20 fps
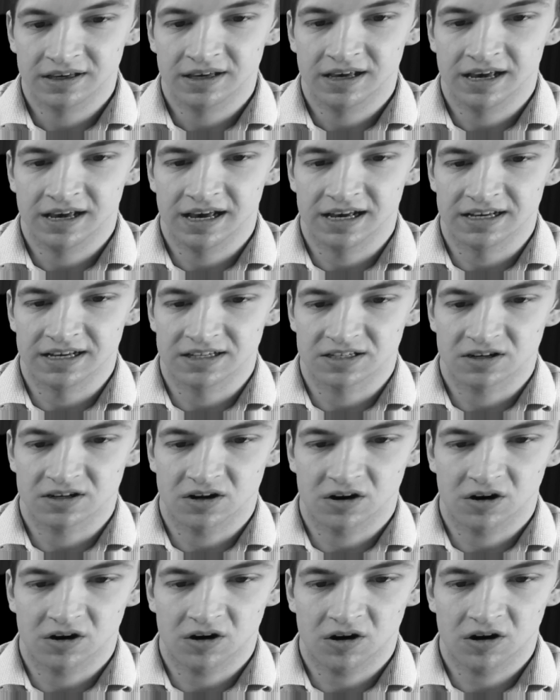As
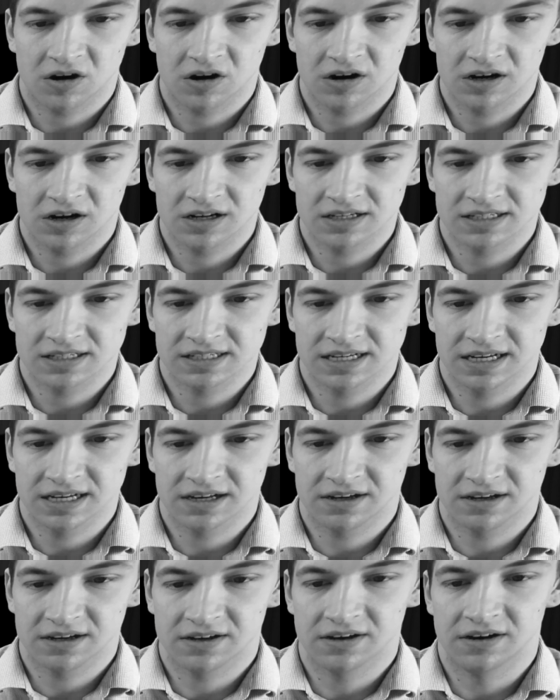hard as they
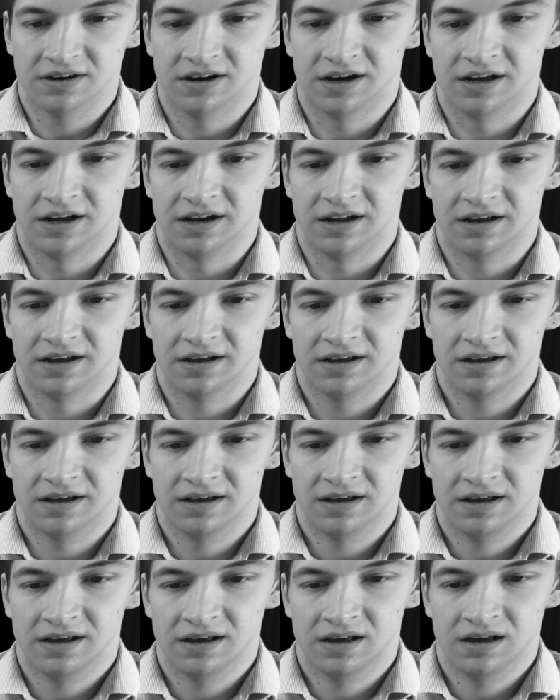could,
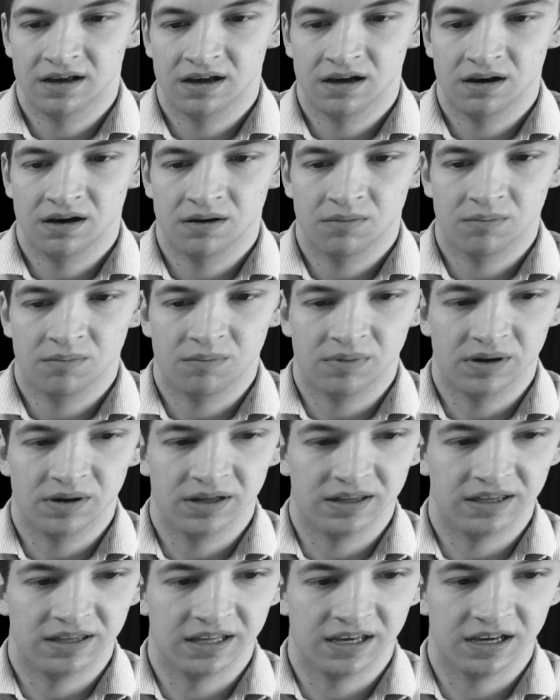but they could
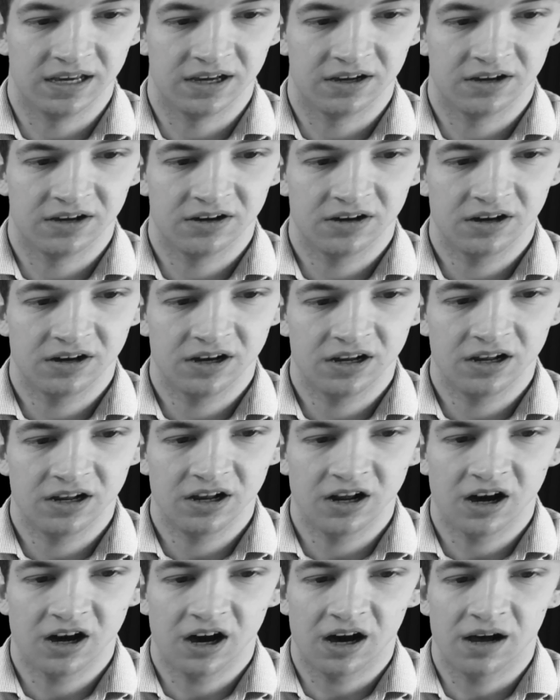not
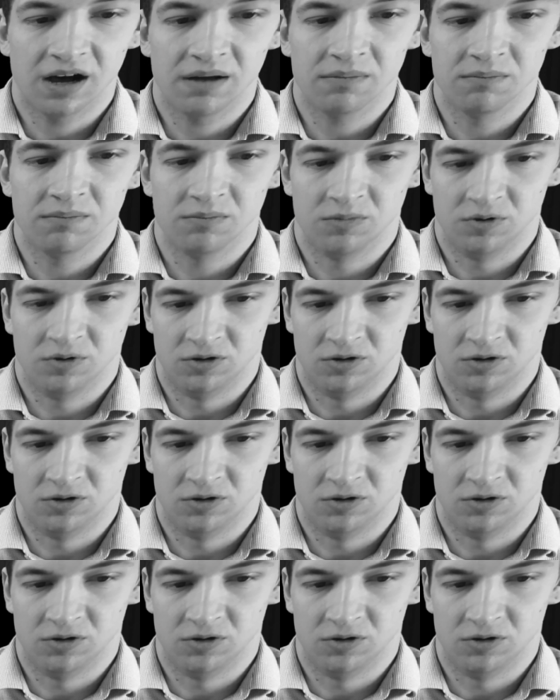move